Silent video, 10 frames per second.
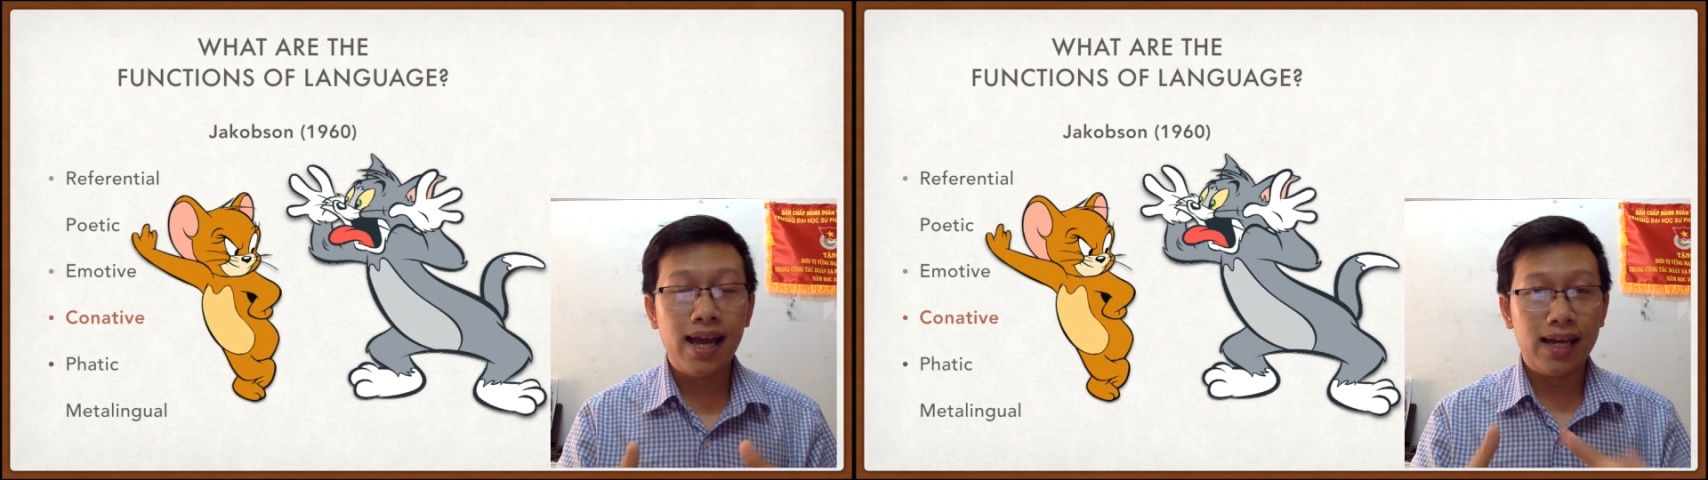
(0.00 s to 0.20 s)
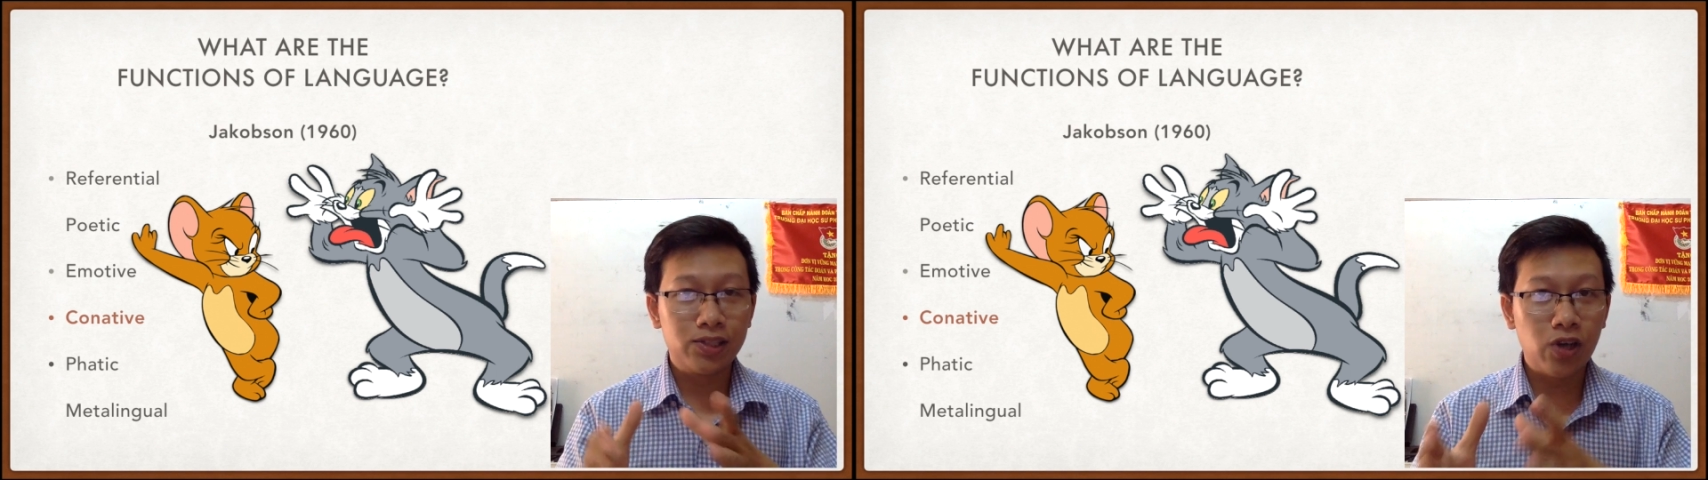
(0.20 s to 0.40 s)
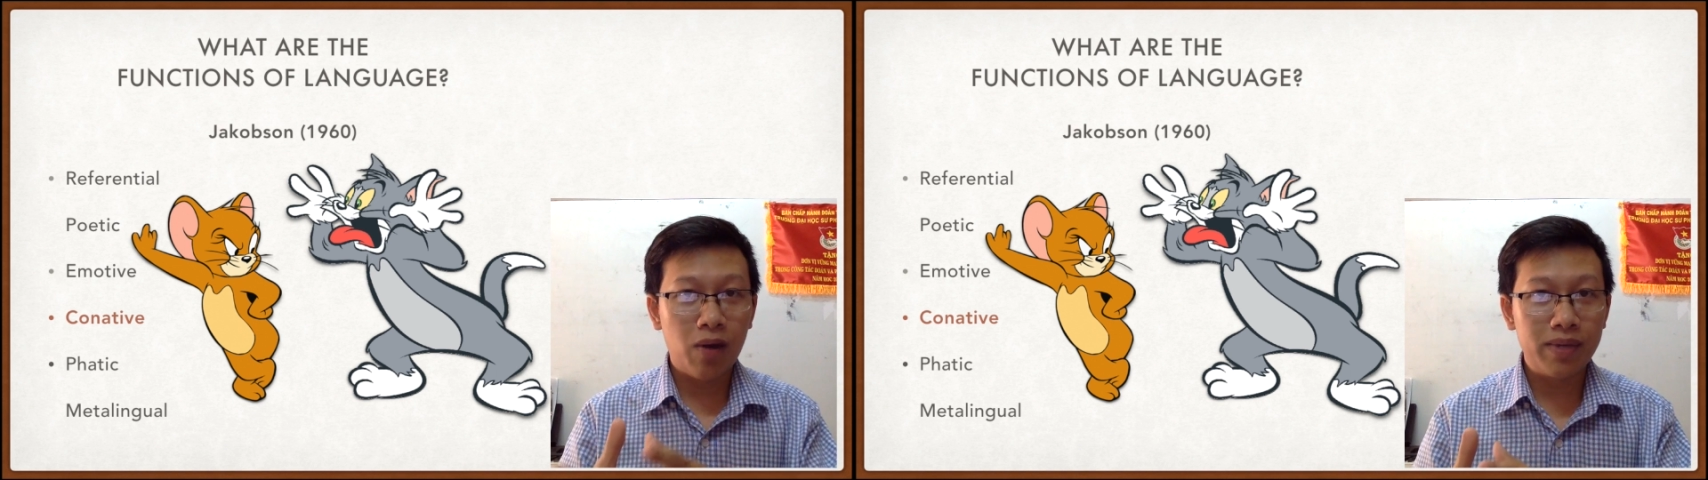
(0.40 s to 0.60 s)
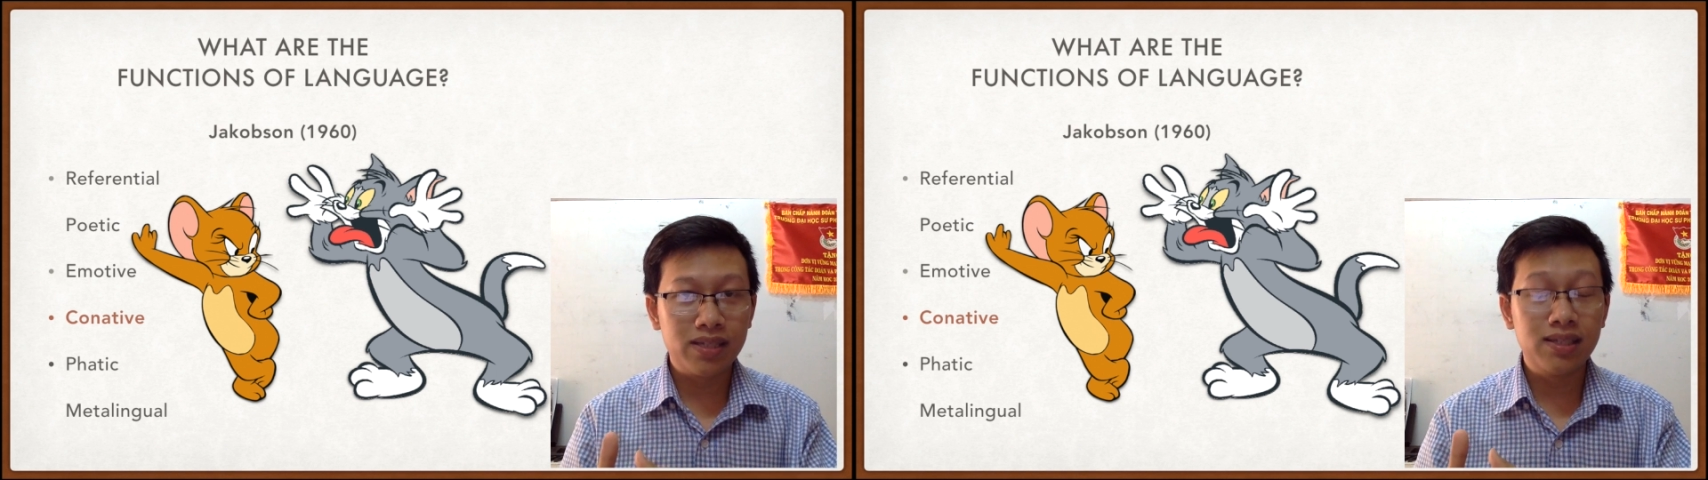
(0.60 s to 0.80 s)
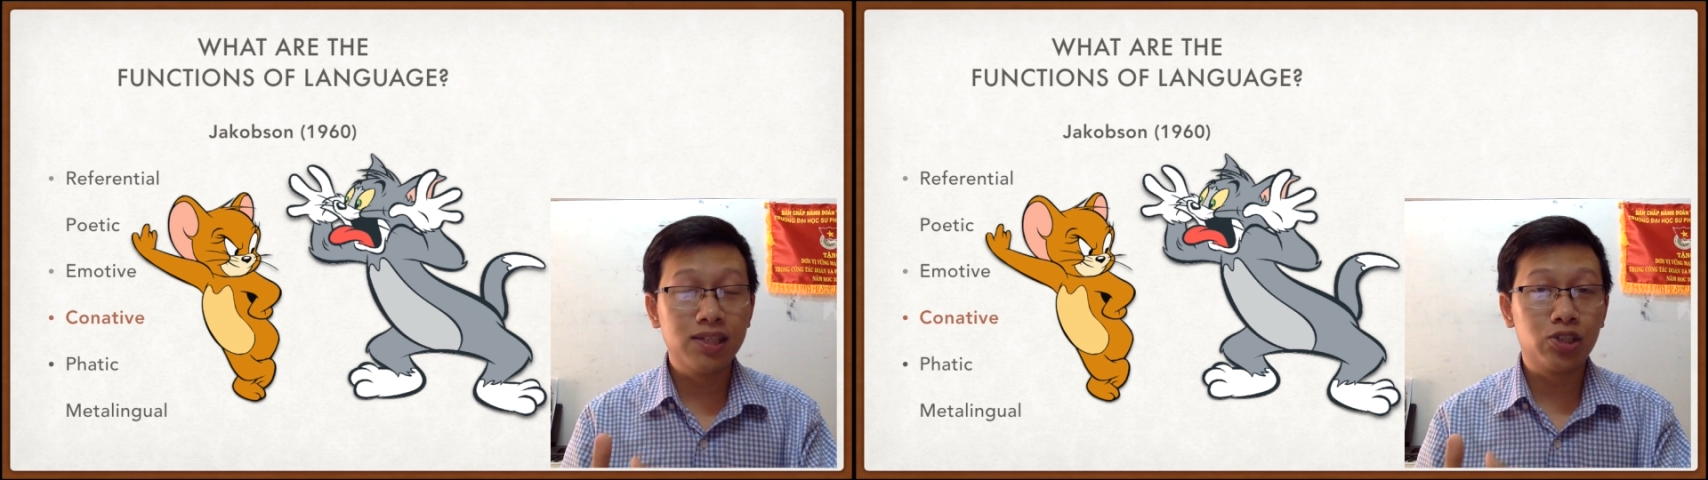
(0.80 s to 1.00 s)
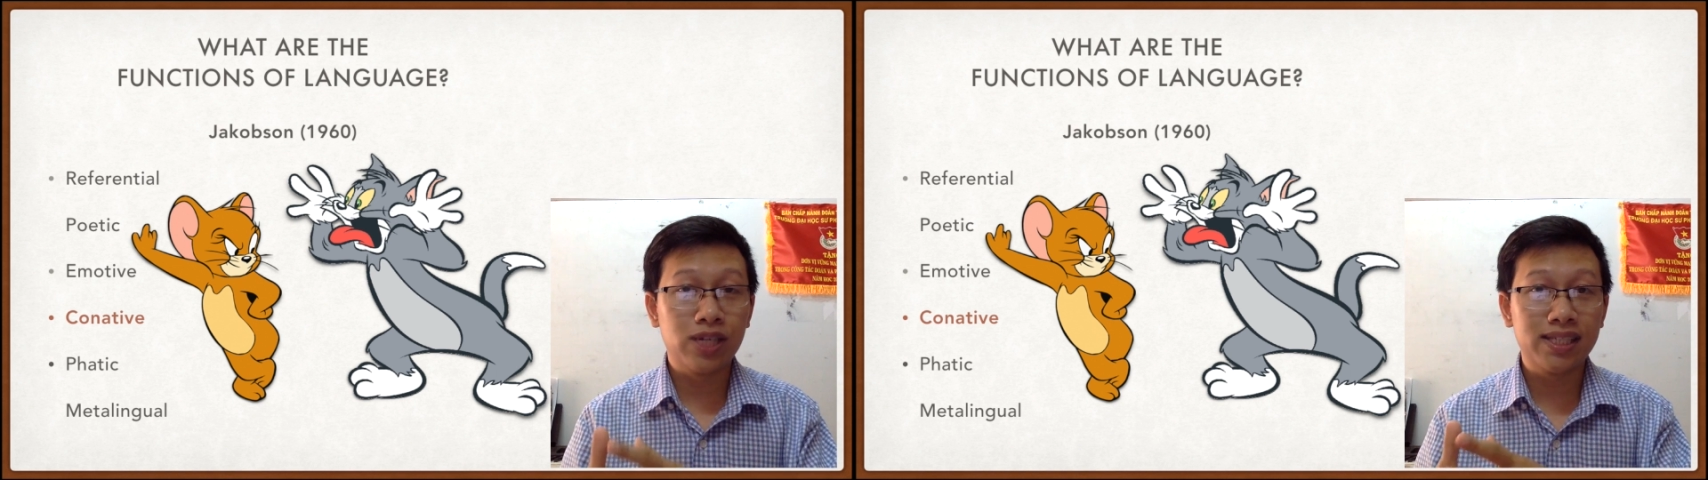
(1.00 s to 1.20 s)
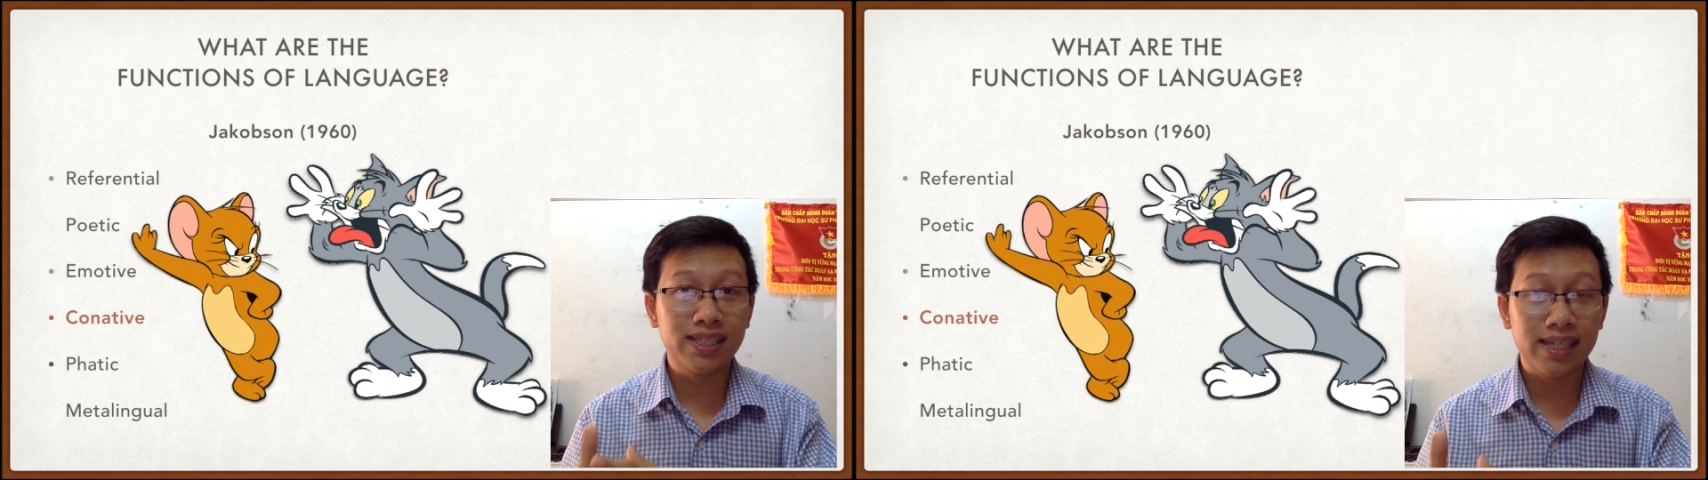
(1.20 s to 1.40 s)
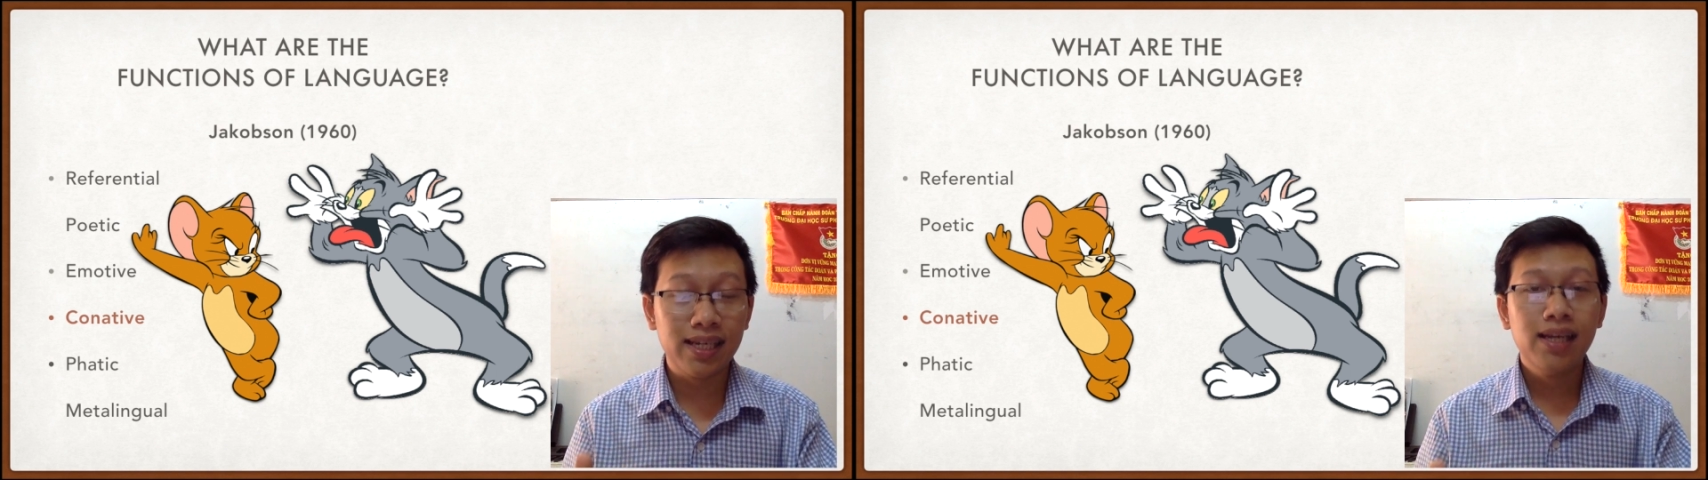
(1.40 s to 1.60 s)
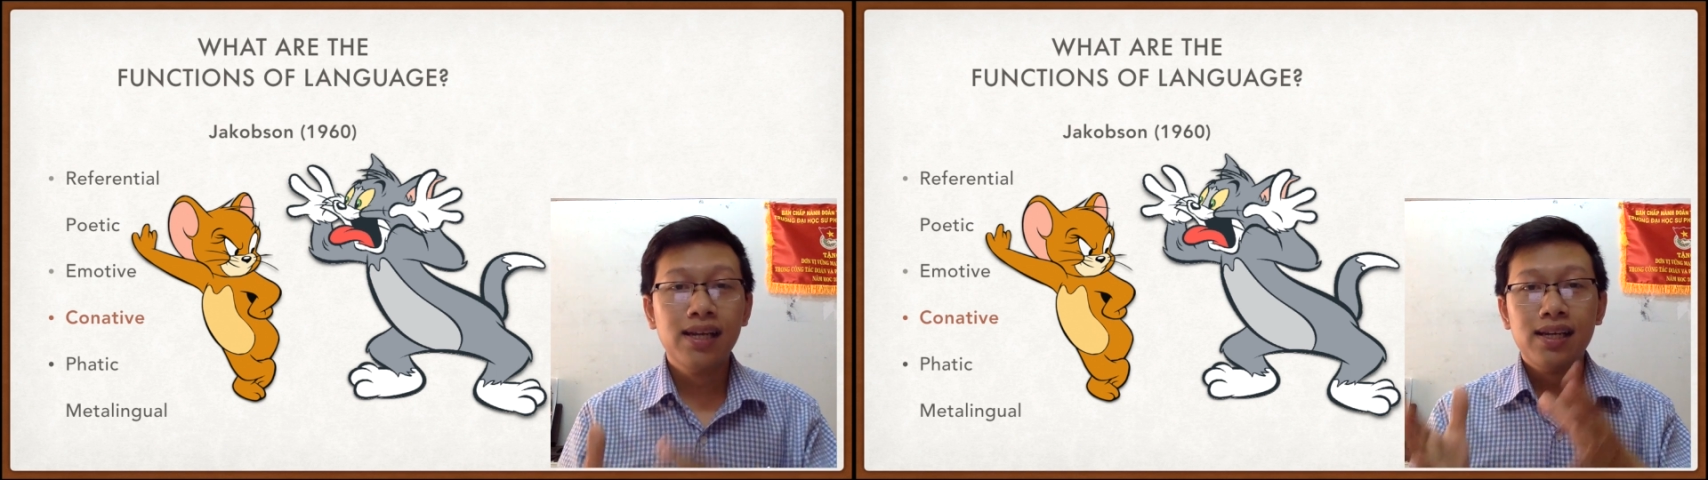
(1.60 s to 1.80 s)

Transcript: and Tom is the addressee.